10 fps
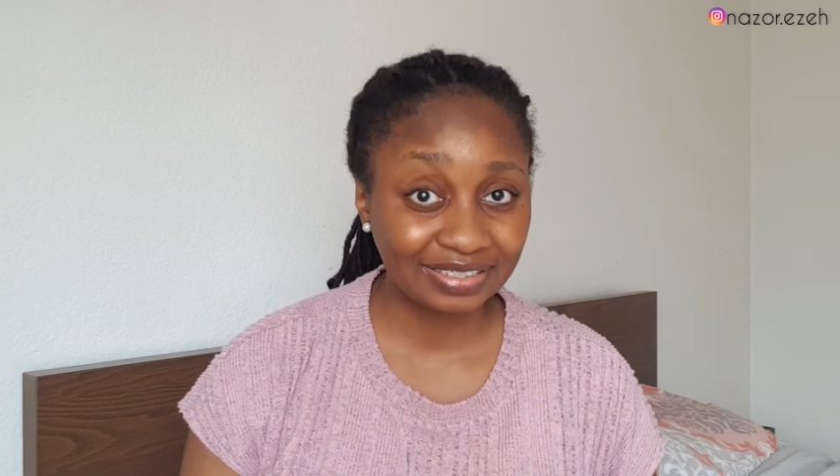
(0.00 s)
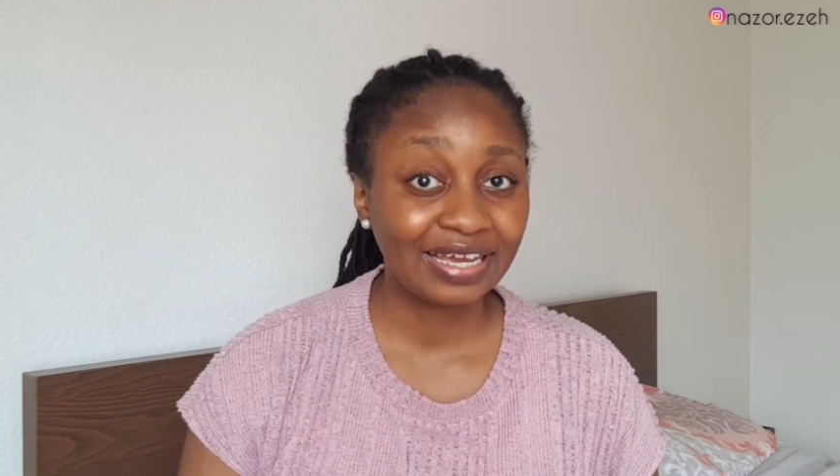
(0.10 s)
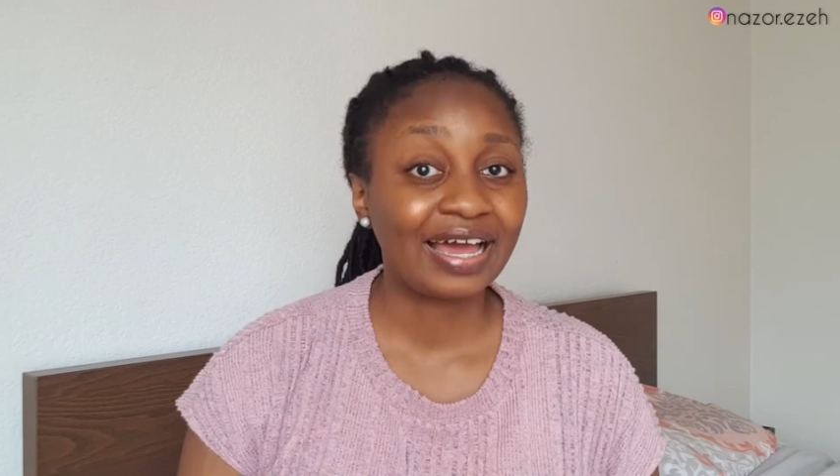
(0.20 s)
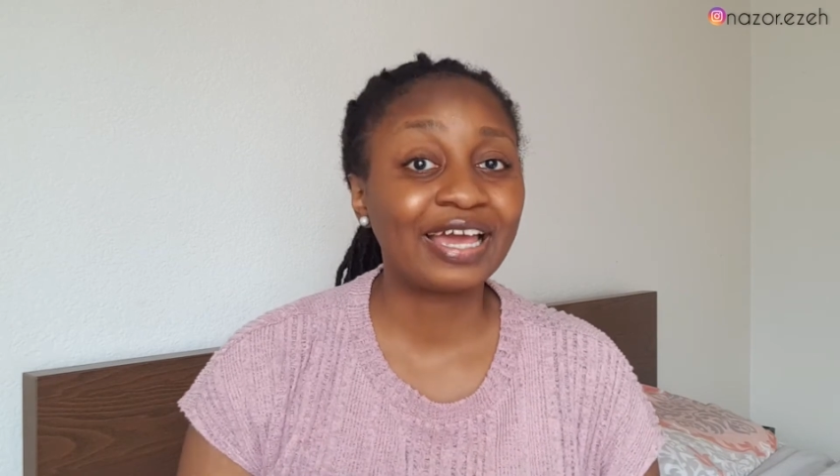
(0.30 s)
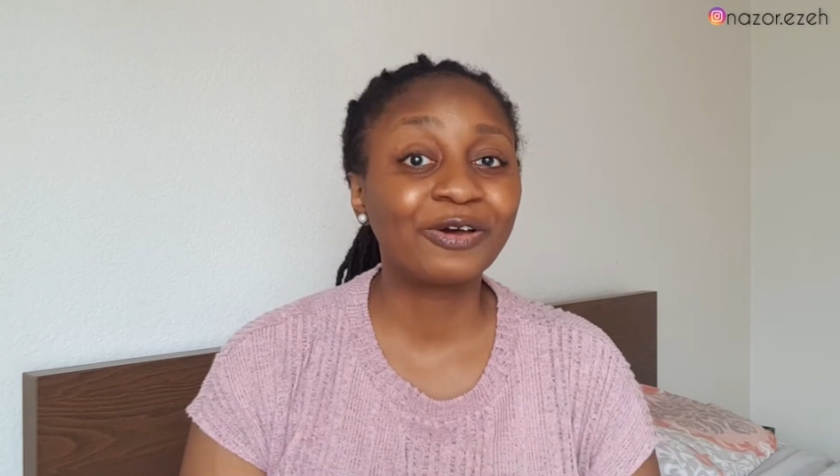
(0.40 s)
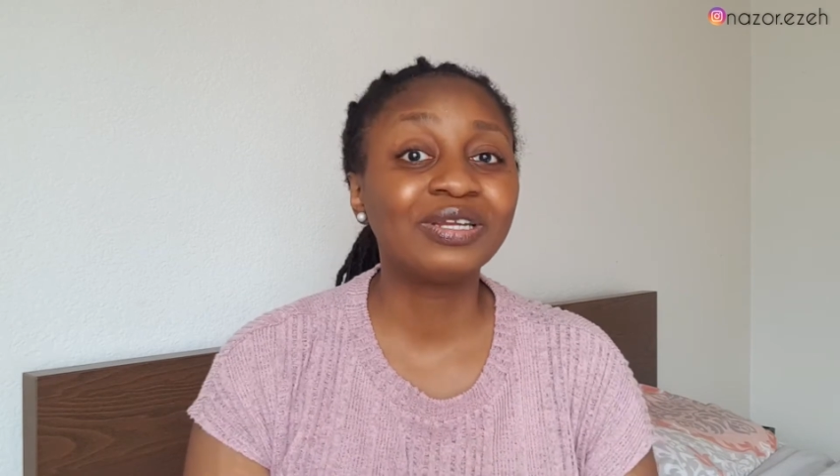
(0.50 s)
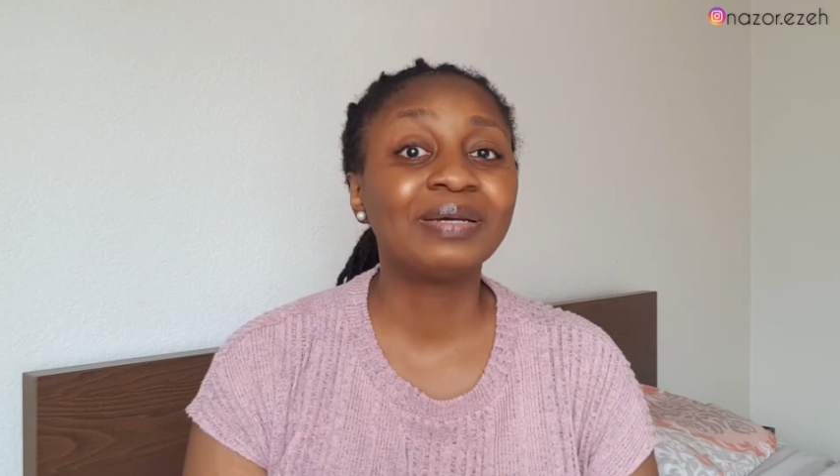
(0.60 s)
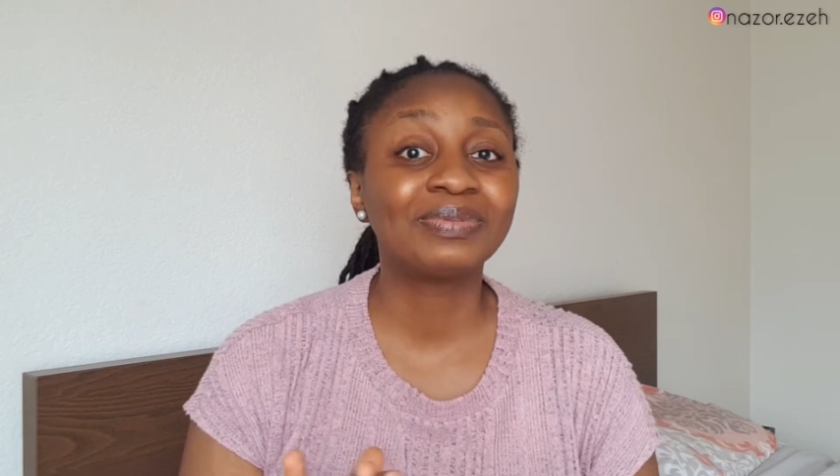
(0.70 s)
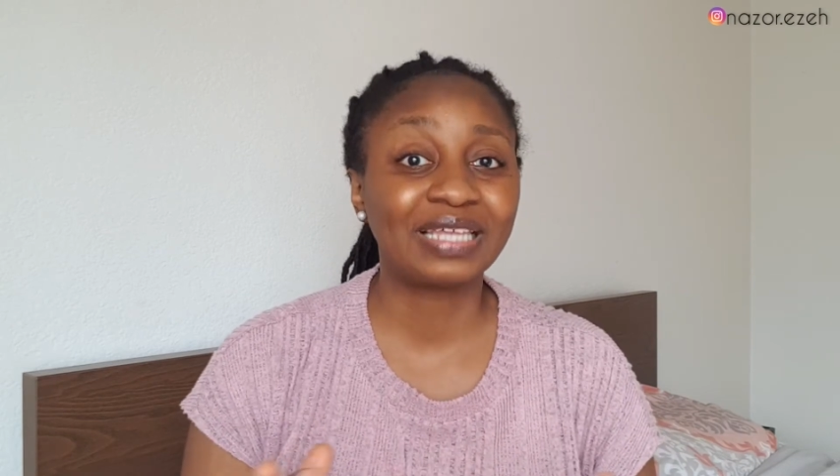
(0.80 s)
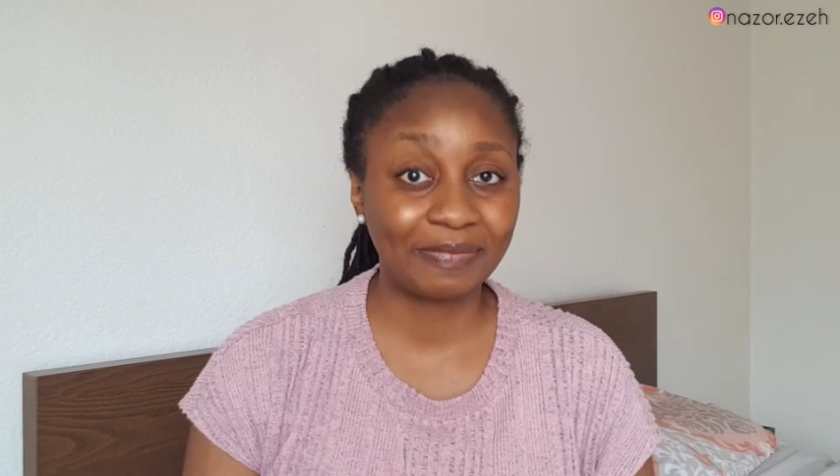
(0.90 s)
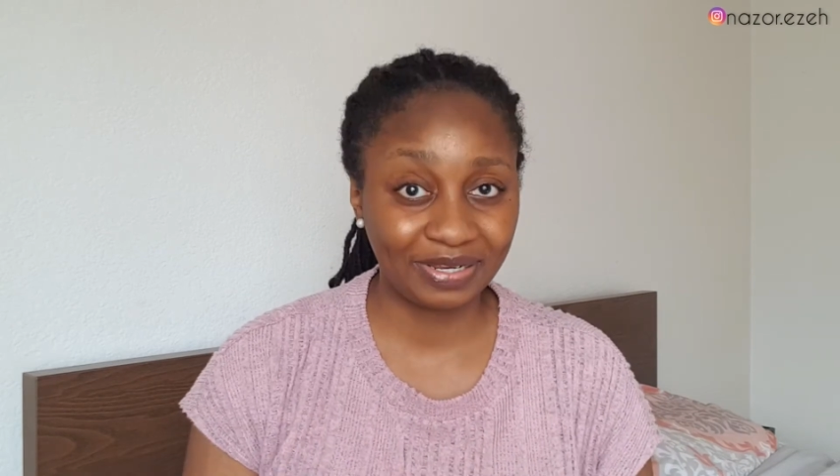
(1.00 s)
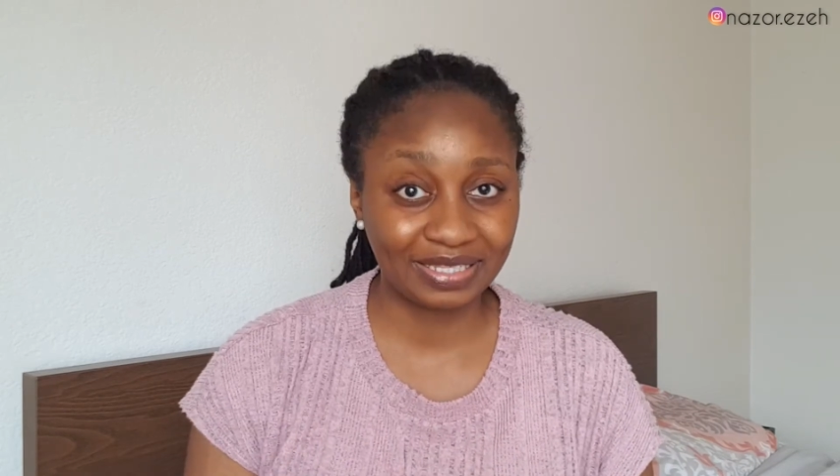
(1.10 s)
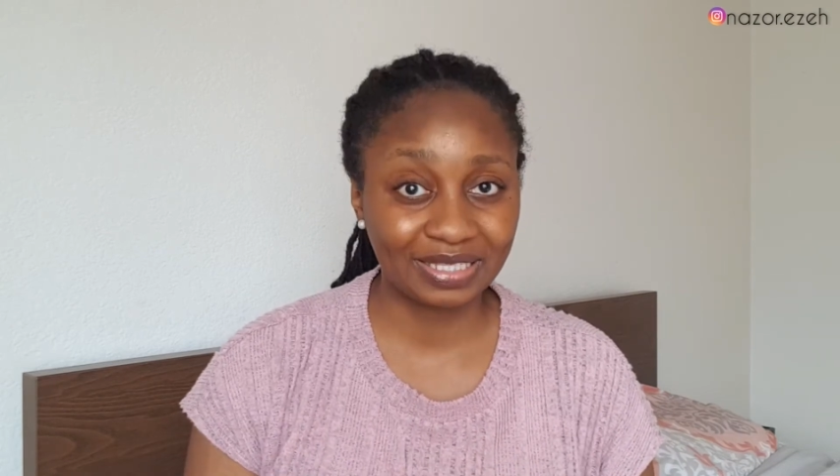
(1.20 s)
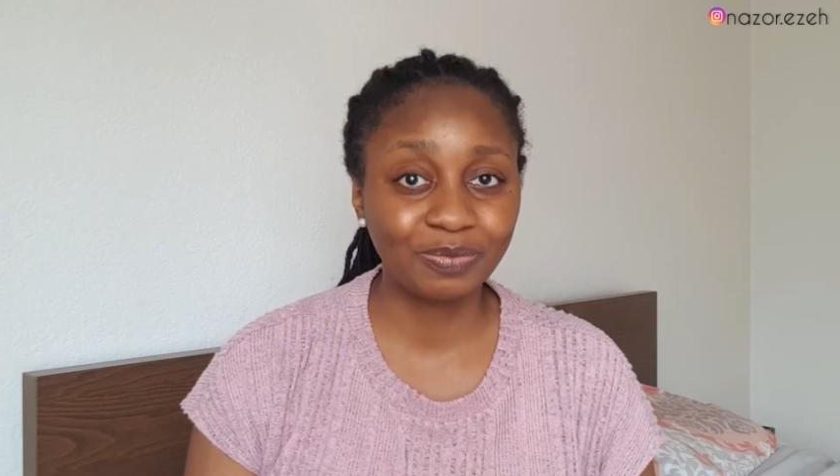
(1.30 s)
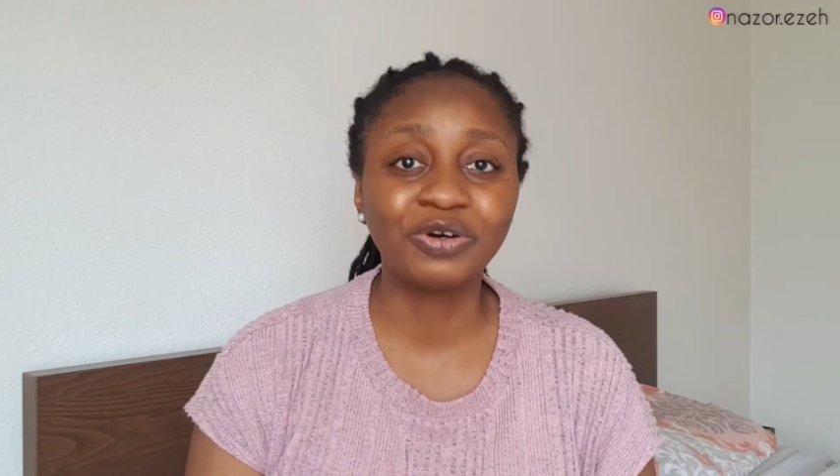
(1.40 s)
I got them
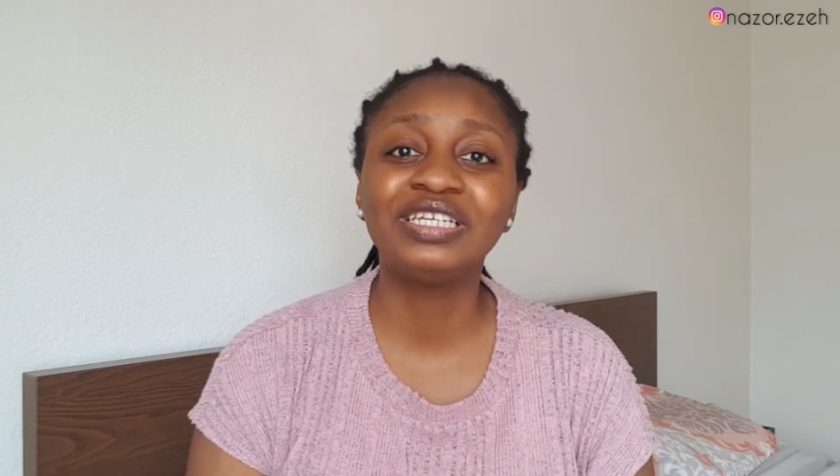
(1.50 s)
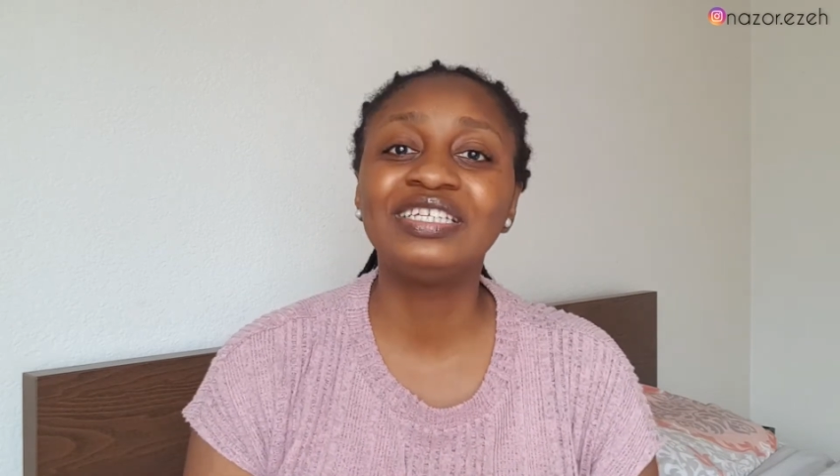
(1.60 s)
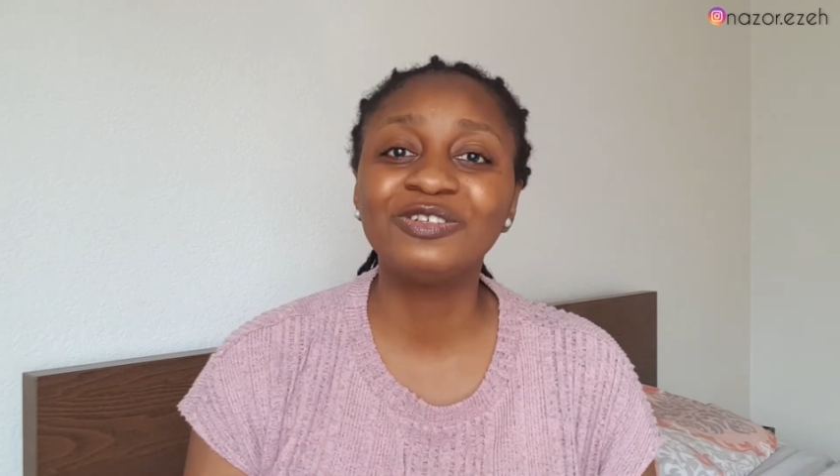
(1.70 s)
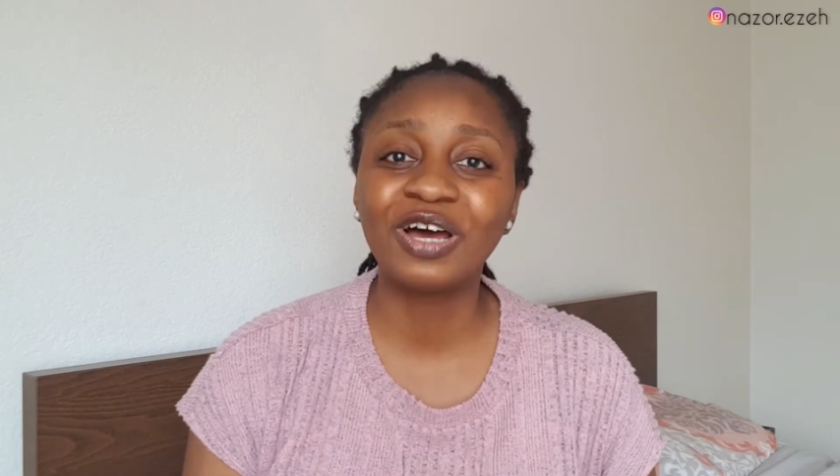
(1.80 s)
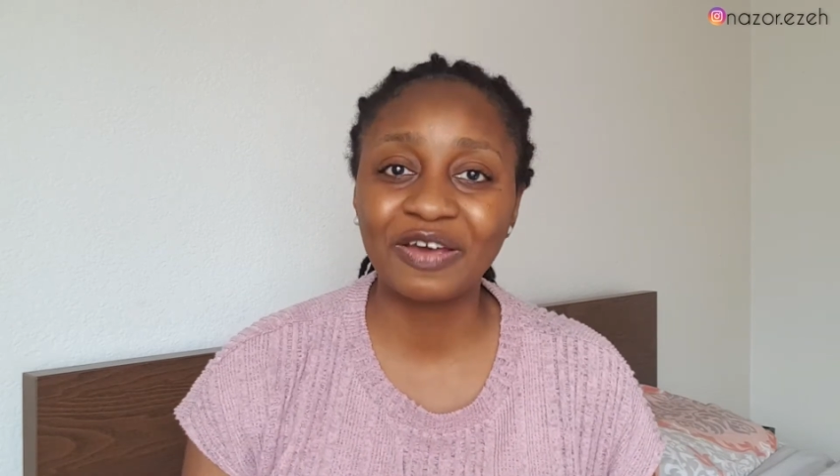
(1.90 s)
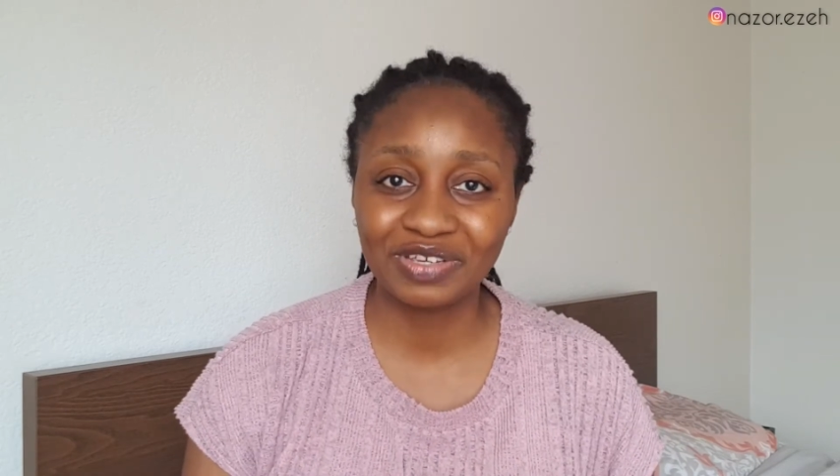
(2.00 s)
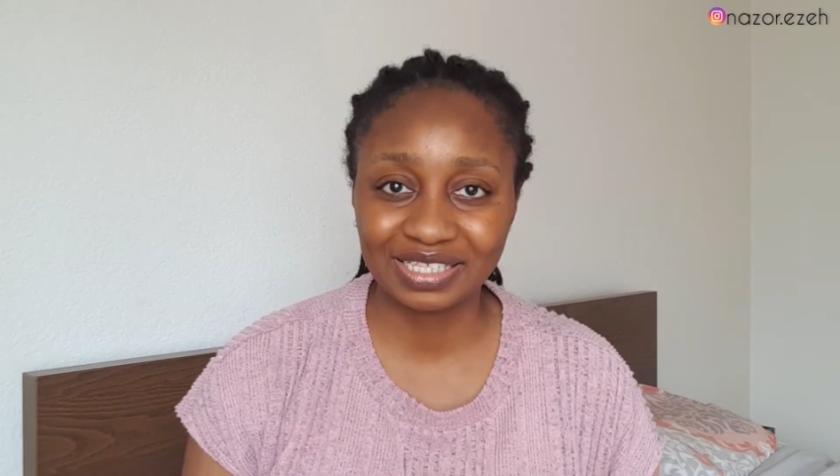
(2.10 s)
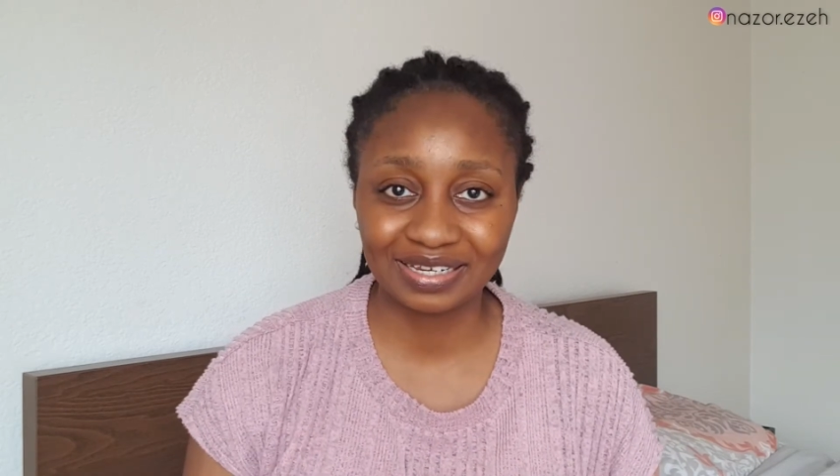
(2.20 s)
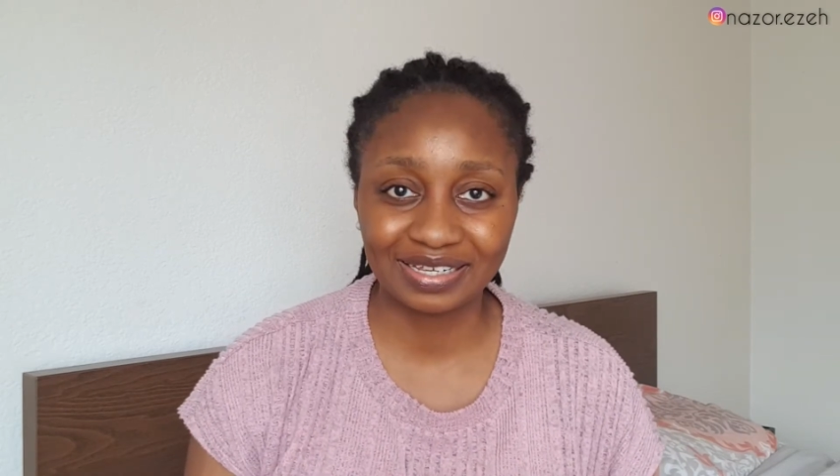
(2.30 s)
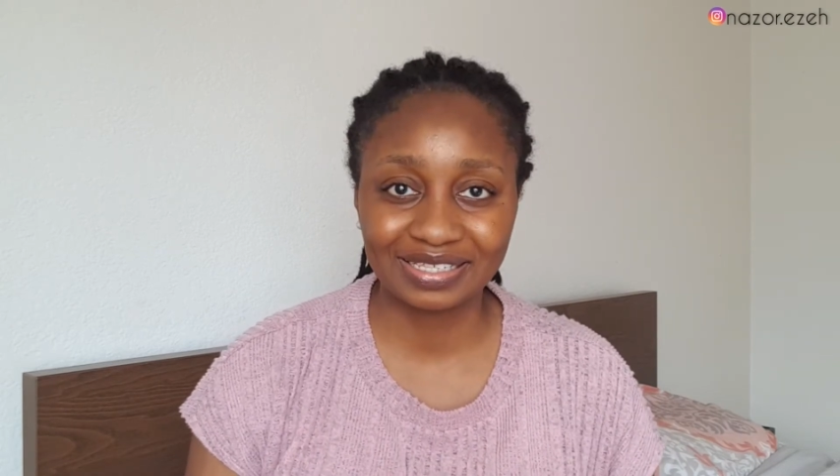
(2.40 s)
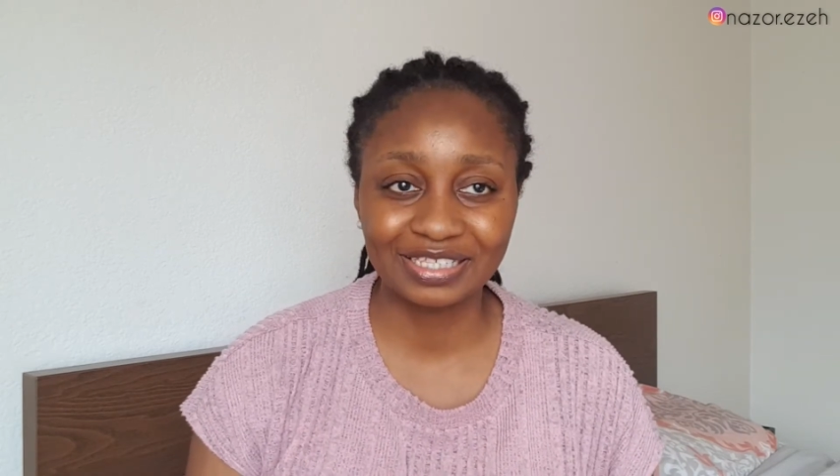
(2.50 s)
tablets, but they did not have internet.